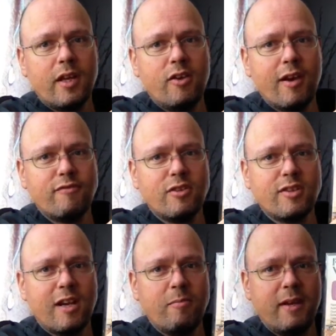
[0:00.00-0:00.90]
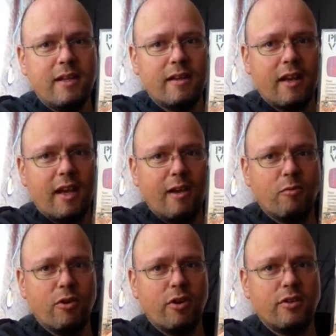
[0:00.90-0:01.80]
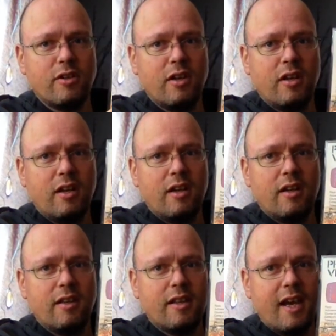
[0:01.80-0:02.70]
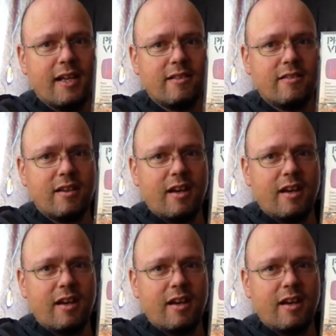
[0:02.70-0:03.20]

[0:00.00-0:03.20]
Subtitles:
You have to type in a word that